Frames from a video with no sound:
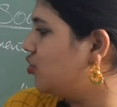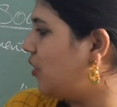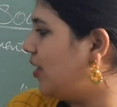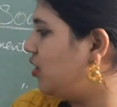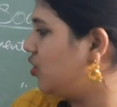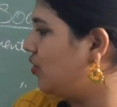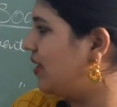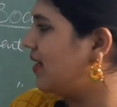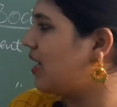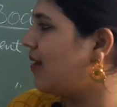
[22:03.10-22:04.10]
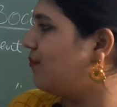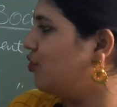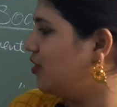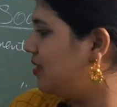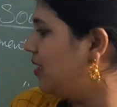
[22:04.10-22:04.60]
to adulthood and
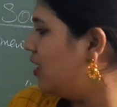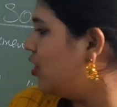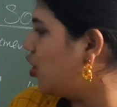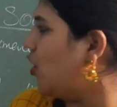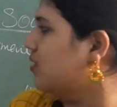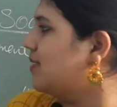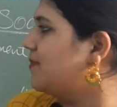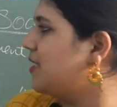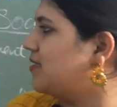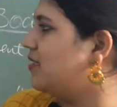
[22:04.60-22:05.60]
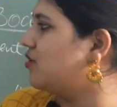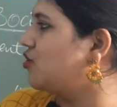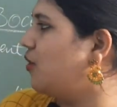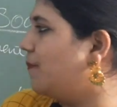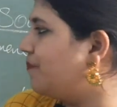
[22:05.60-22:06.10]
hormonal concepts,
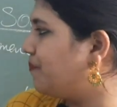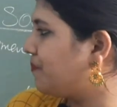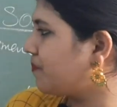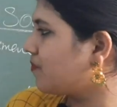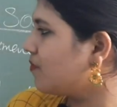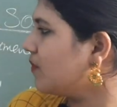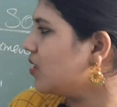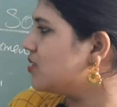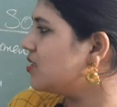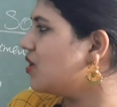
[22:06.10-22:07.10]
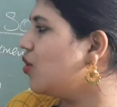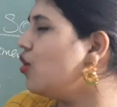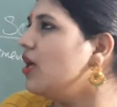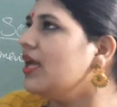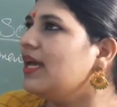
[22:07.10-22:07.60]
etc. So
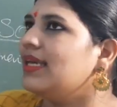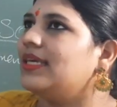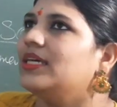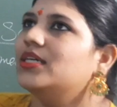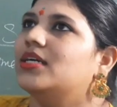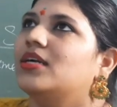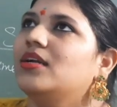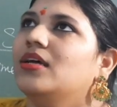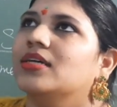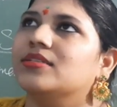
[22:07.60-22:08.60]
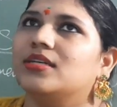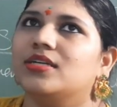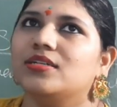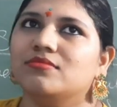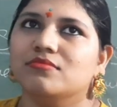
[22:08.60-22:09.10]
here
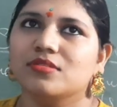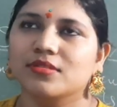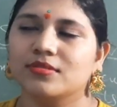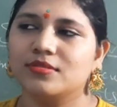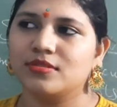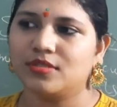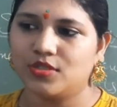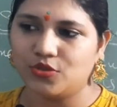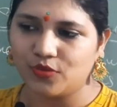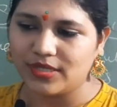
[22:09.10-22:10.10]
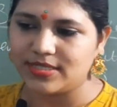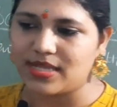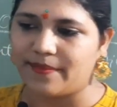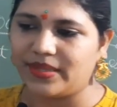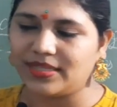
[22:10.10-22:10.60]
the students,
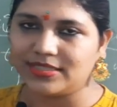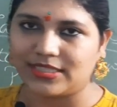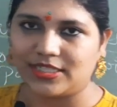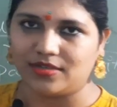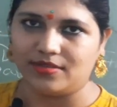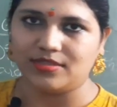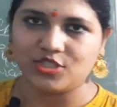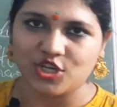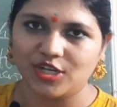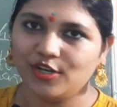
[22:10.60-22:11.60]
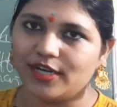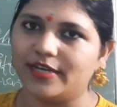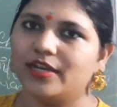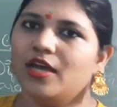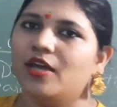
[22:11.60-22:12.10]
the
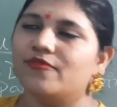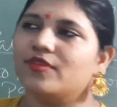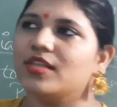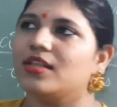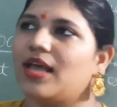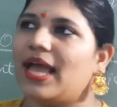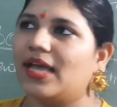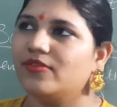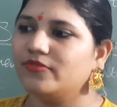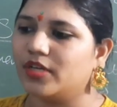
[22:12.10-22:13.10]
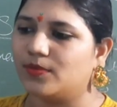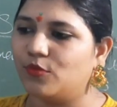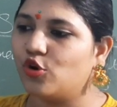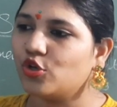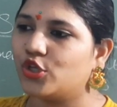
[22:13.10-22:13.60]
children will have
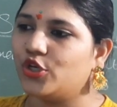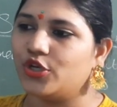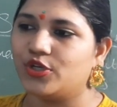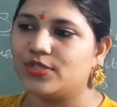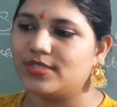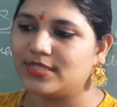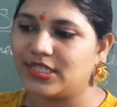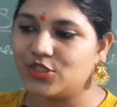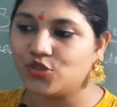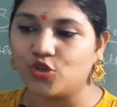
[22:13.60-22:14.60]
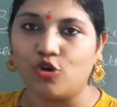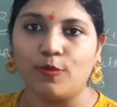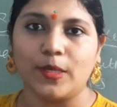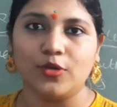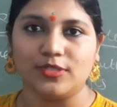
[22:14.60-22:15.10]
more curiosity to
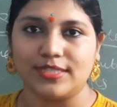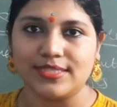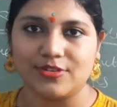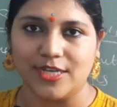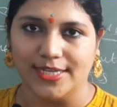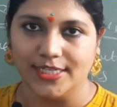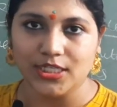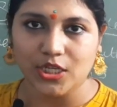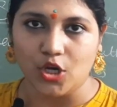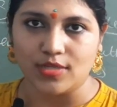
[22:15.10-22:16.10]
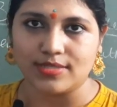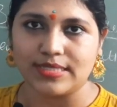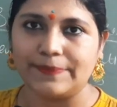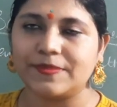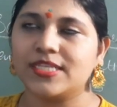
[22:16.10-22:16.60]
know about these related
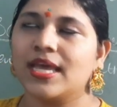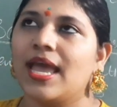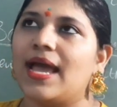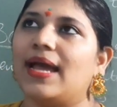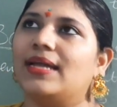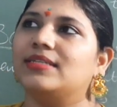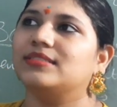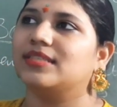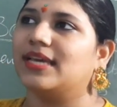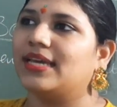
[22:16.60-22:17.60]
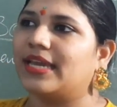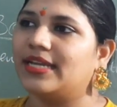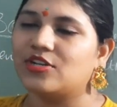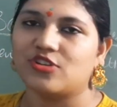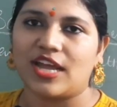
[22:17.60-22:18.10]
concepts, and they
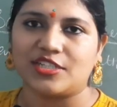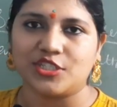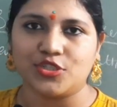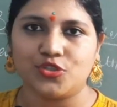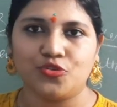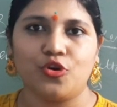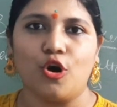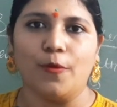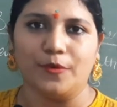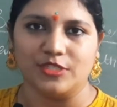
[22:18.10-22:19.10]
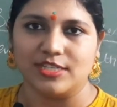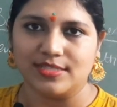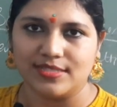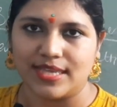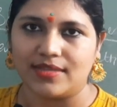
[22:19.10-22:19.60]
get attracted to
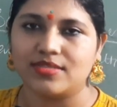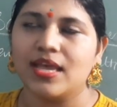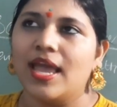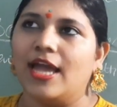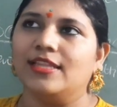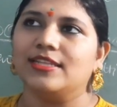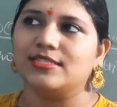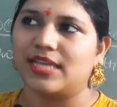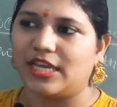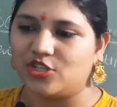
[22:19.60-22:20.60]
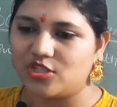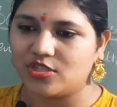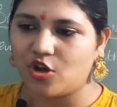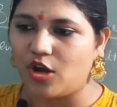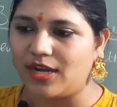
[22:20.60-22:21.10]
opposite sex, and this age
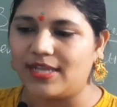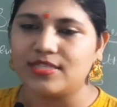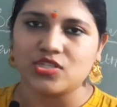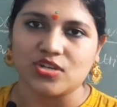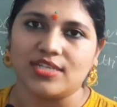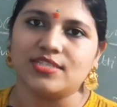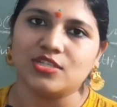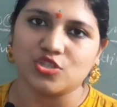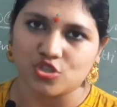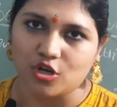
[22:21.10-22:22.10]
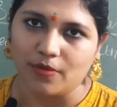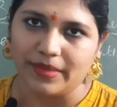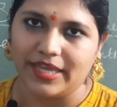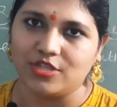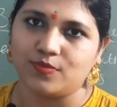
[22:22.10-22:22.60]
is called as stress and storm
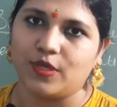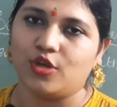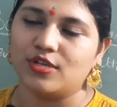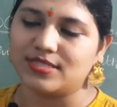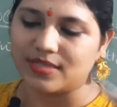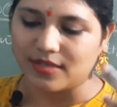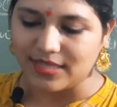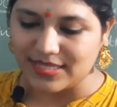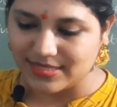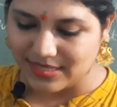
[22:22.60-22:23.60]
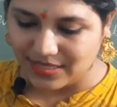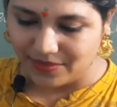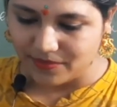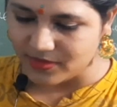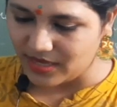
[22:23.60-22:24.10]
age, because they
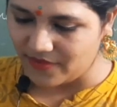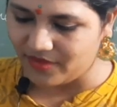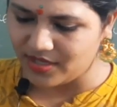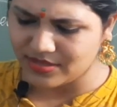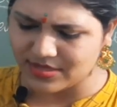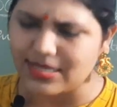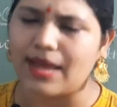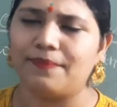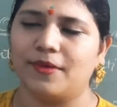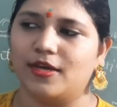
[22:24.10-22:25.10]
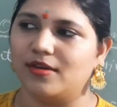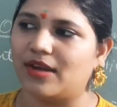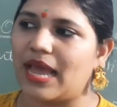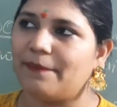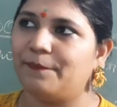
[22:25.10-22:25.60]
see
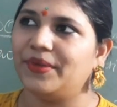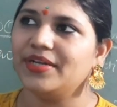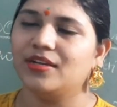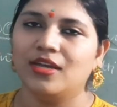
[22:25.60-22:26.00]
rapid